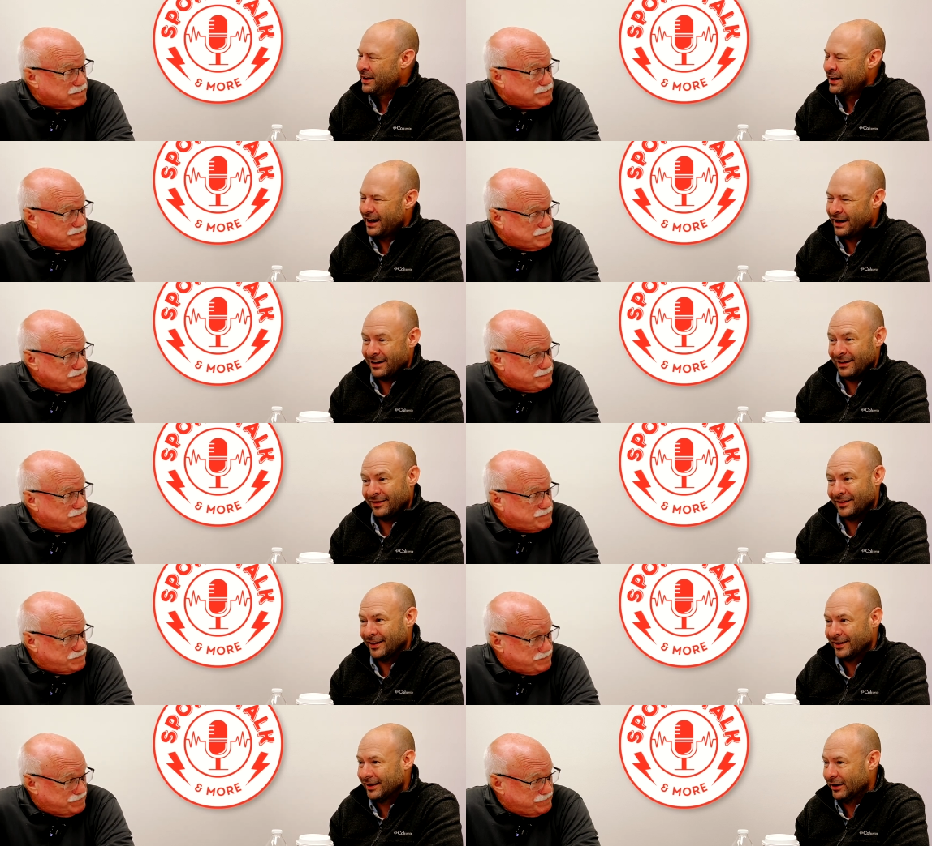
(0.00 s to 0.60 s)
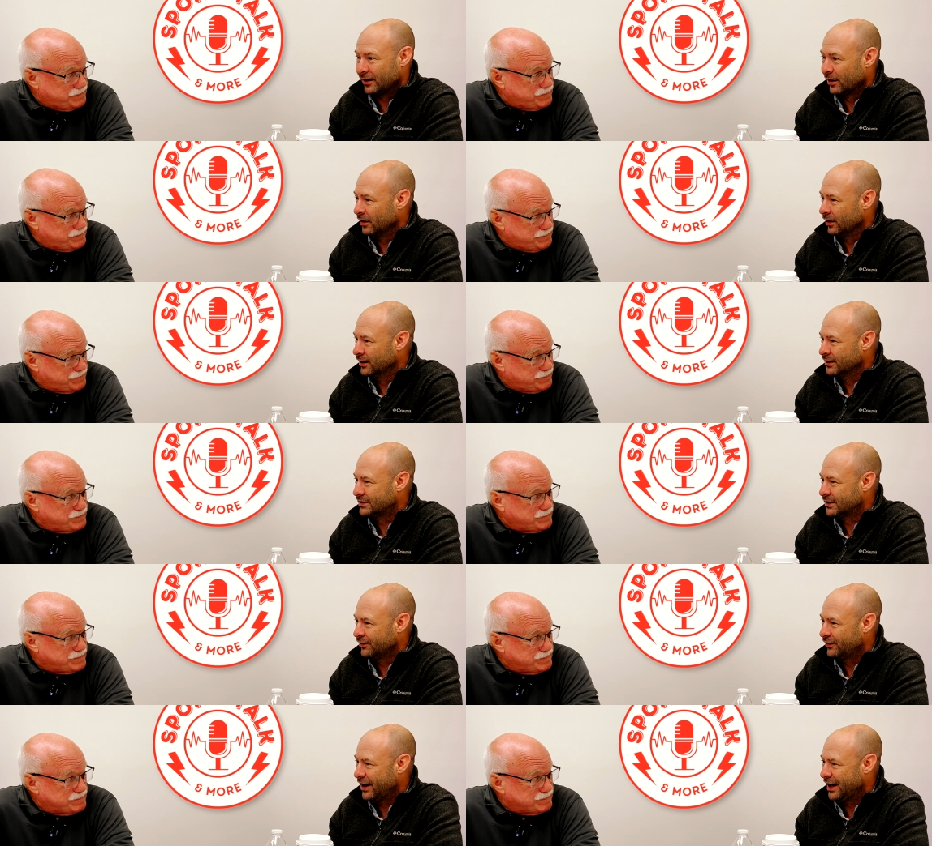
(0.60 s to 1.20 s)
Speaker 1: I didn't think they're going to
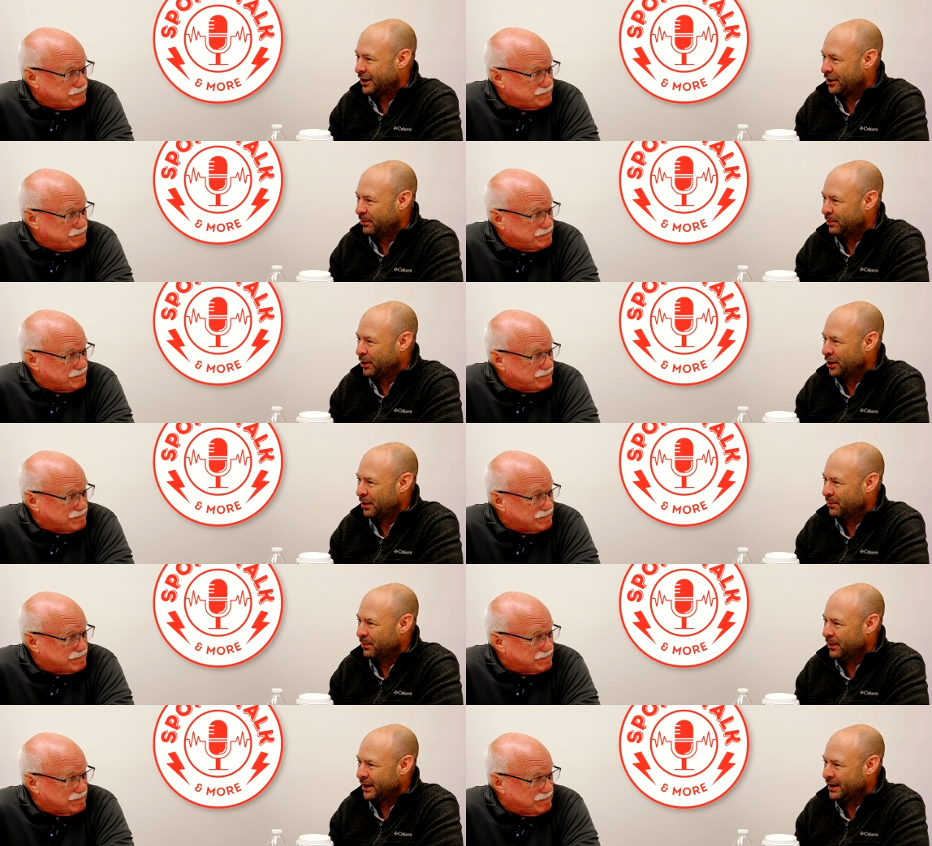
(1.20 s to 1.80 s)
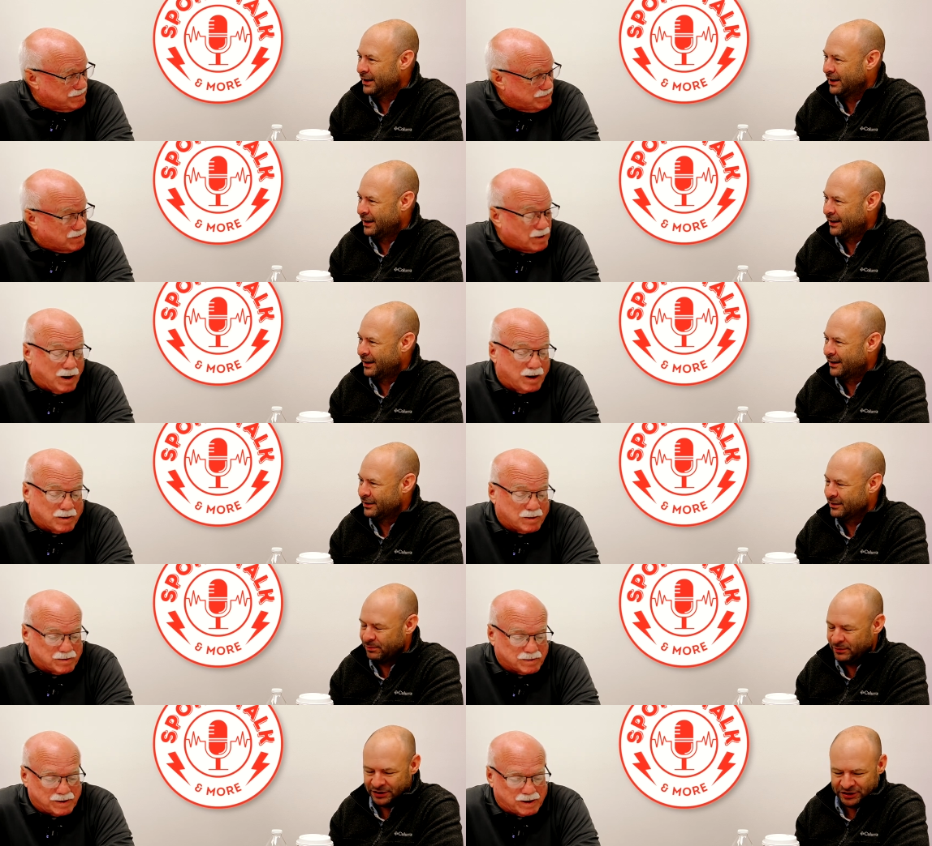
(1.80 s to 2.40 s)
lose to Vanderbilt, but, uh,
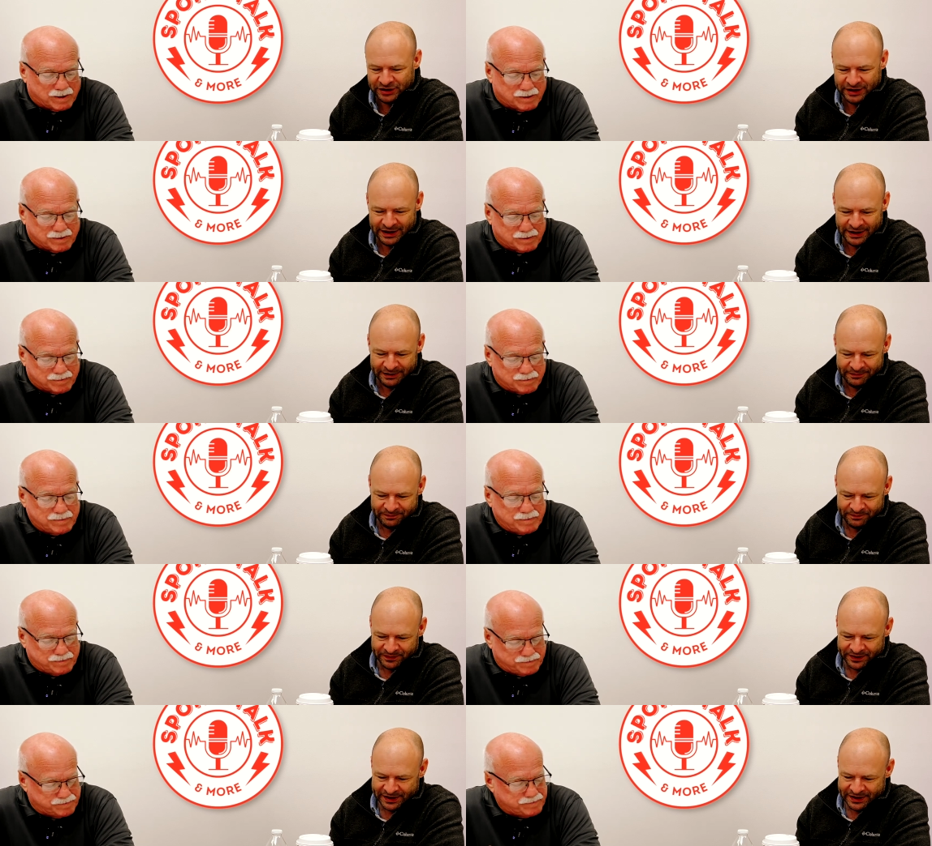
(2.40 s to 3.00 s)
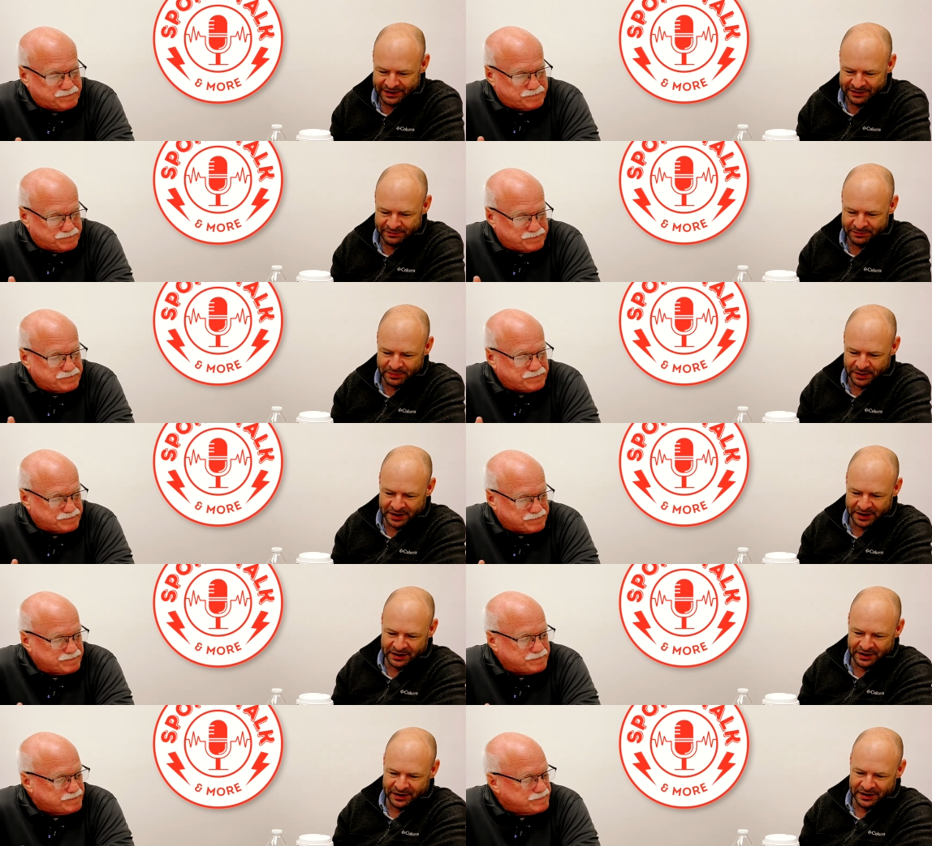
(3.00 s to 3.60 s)
no, but no. yeah.
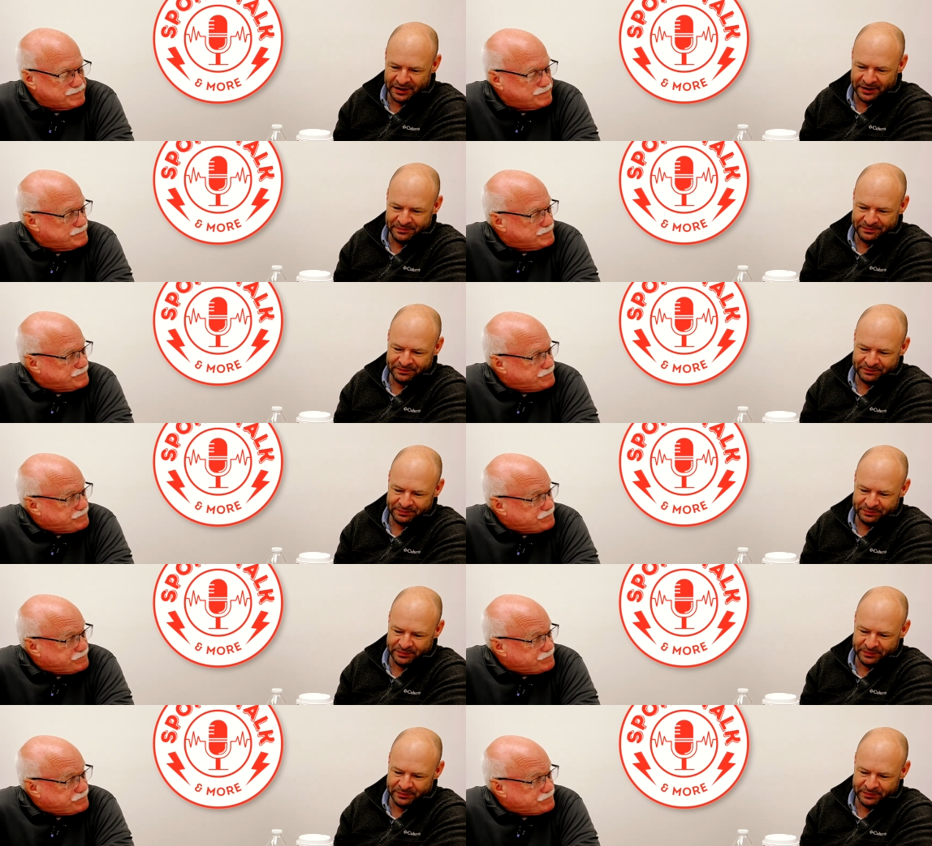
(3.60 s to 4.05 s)
But um,